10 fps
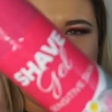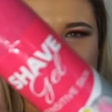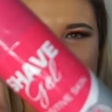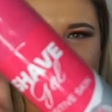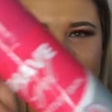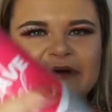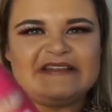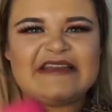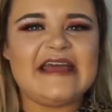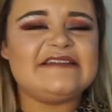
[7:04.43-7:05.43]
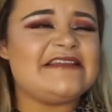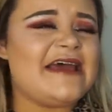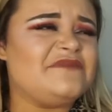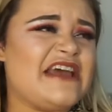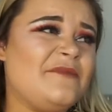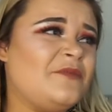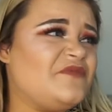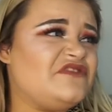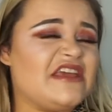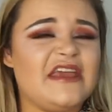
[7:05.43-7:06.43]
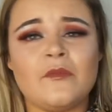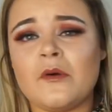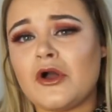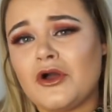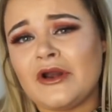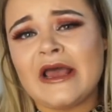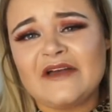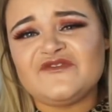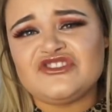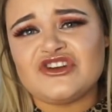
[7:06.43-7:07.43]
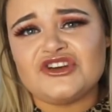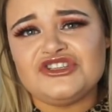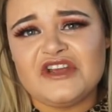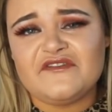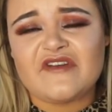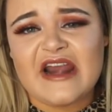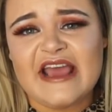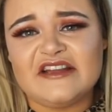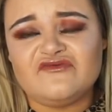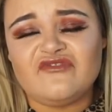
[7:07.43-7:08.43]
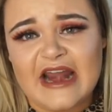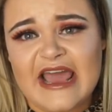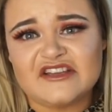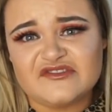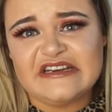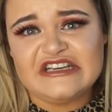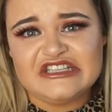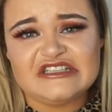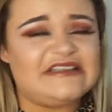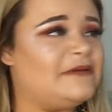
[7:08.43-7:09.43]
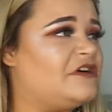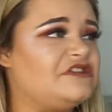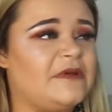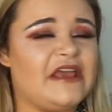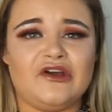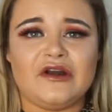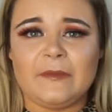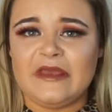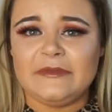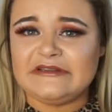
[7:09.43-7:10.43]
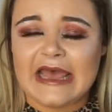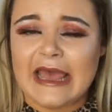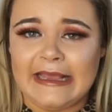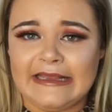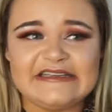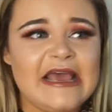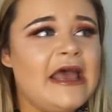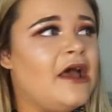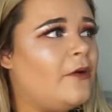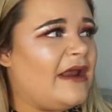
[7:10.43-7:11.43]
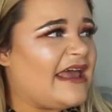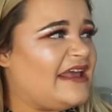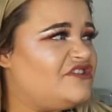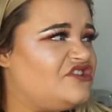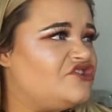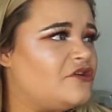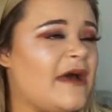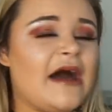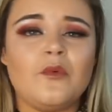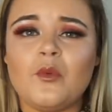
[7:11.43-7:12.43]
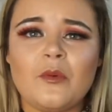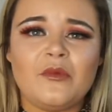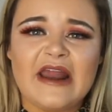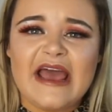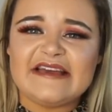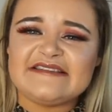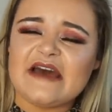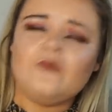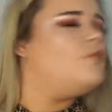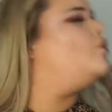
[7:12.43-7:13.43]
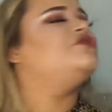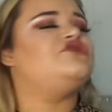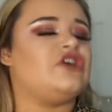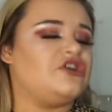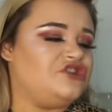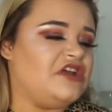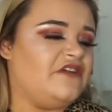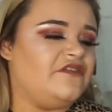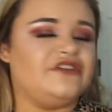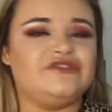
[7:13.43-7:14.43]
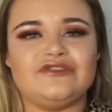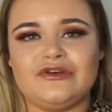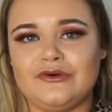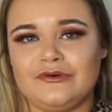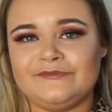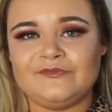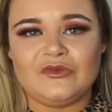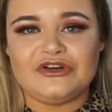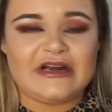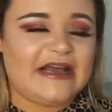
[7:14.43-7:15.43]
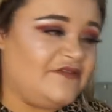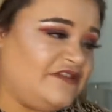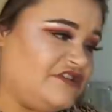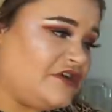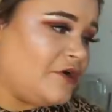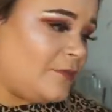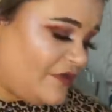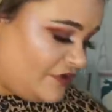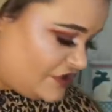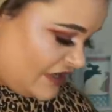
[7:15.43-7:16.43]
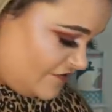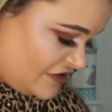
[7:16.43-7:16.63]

you know it's getting to them time of months again where we're gonna have to start shaving our, leg, our legs religiously because we ain't gonna be able to hide. When it gets to summer we want our legs out, we want to start shaving, so we're gonna have to stock up on the shave